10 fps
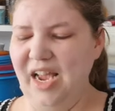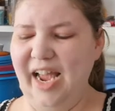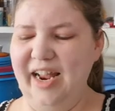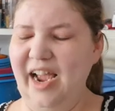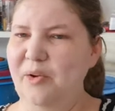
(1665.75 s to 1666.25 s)

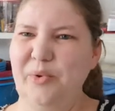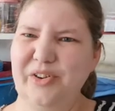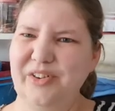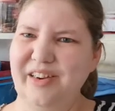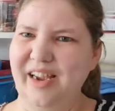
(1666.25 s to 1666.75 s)
I
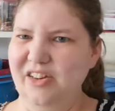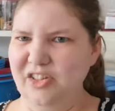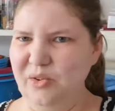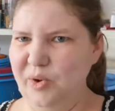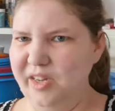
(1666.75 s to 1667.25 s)
wouldn't
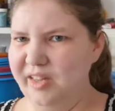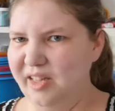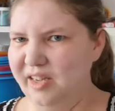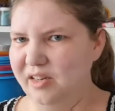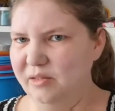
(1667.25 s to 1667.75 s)
actually want to eat
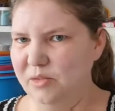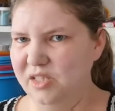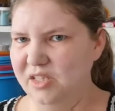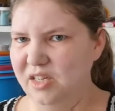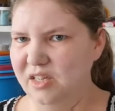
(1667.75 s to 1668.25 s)
that. I'm
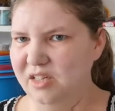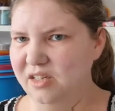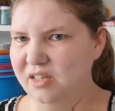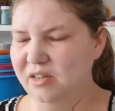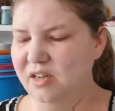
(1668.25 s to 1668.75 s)
just saying.
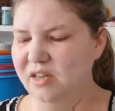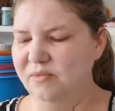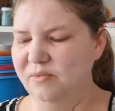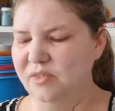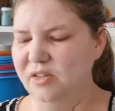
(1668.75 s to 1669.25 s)

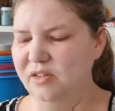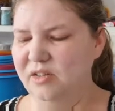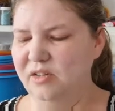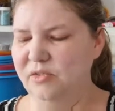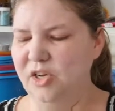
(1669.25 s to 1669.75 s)

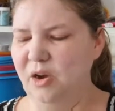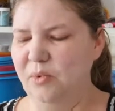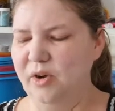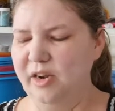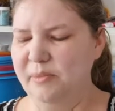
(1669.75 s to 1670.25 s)
The top
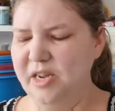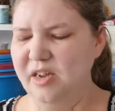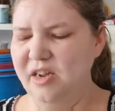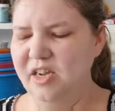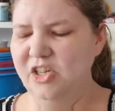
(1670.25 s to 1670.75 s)
one, I mean.
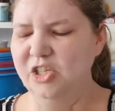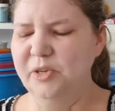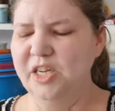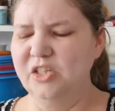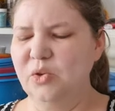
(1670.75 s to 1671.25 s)
Just
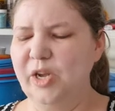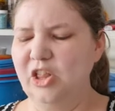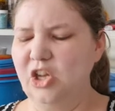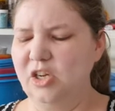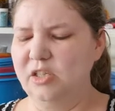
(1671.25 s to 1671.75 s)
because of the way it
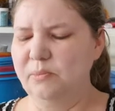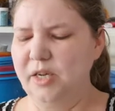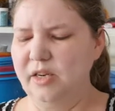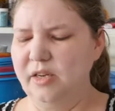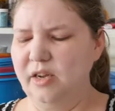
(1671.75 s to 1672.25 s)
looks.
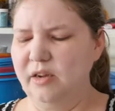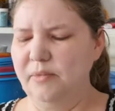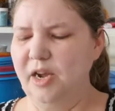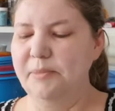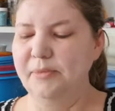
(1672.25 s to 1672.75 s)
But,
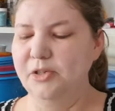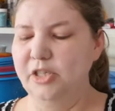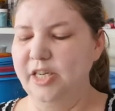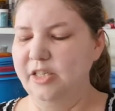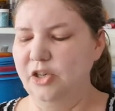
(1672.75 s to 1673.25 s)
I mean, I'm sure
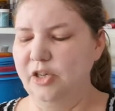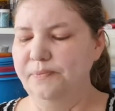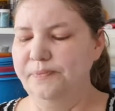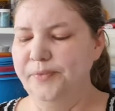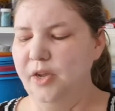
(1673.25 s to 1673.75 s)
it tastes good.
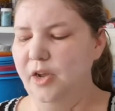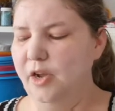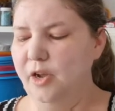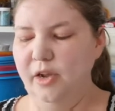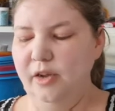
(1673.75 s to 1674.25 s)

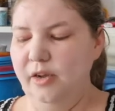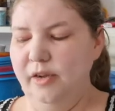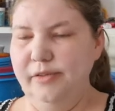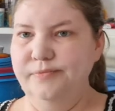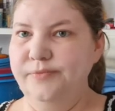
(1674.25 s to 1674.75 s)

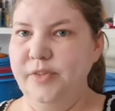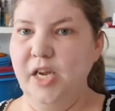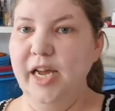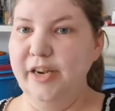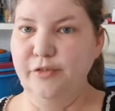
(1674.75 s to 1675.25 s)

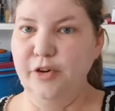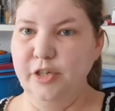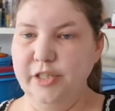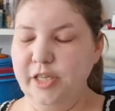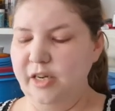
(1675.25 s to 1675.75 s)
Cut it
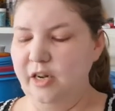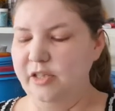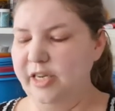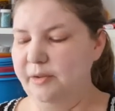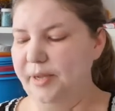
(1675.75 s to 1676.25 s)
first, and I'll
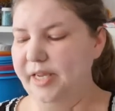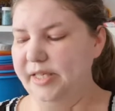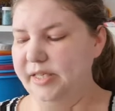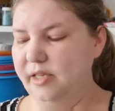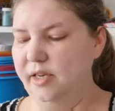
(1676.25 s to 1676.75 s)
take a
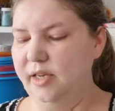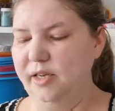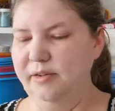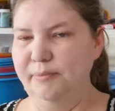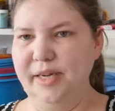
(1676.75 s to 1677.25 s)
piece. Yeah,
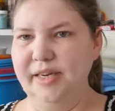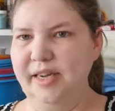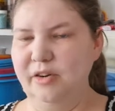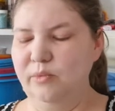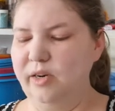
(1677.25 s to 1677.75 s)
but
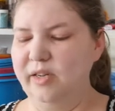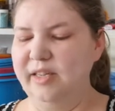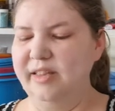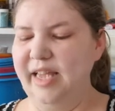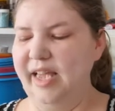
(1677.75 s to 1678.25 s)
I don't want to
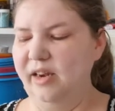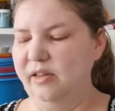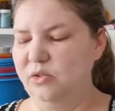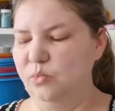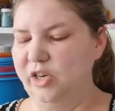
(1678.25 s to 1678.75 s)
eat the head.
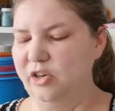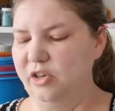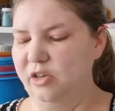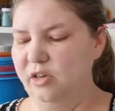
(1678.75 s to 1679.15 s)
It's weird.